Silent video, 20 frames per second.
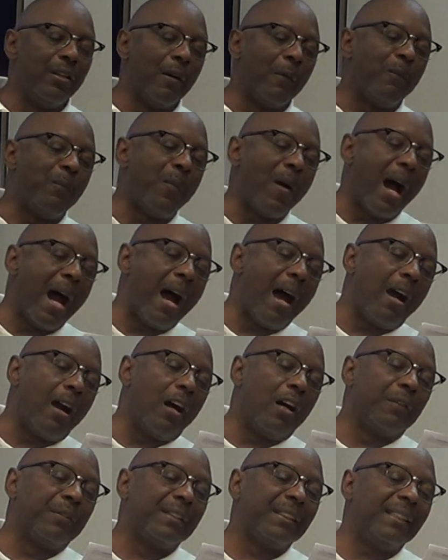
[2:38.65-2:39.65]
The
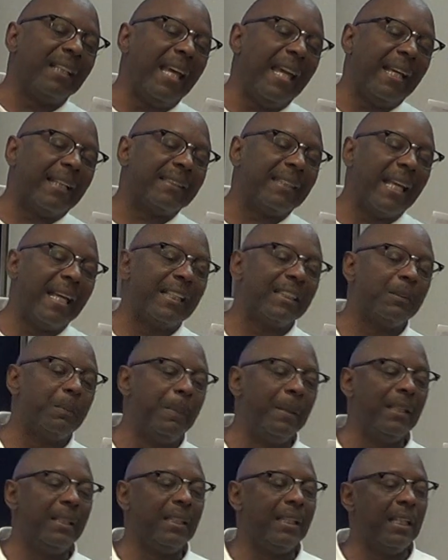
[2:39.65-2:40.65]
fire of sex has
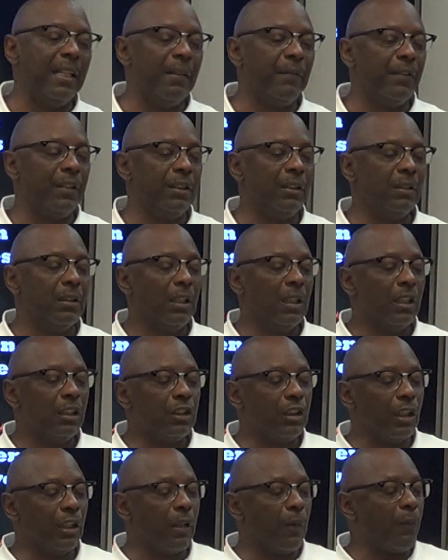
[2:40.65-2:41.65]
been given
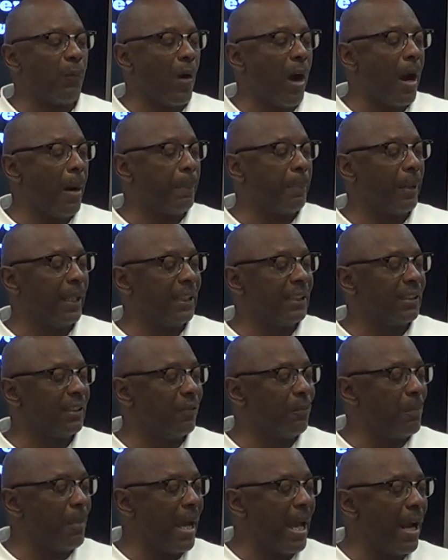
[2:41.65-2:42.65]
to the fireplace
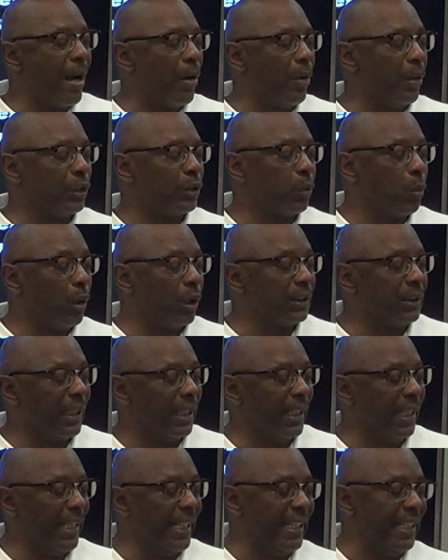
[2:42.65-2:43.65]
of marriage. Once
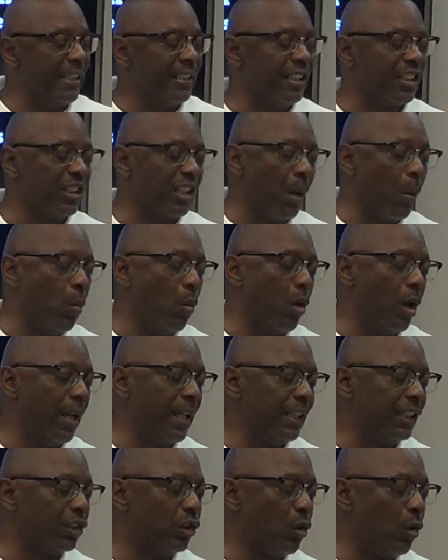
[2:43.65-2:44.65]
it leaves, someone
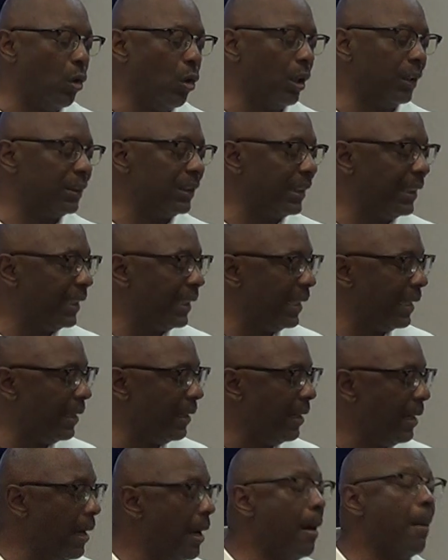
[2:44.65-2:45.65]
is going to
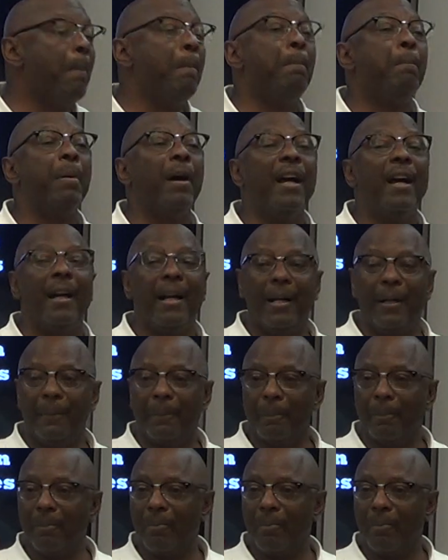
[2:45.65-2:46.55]
get burned.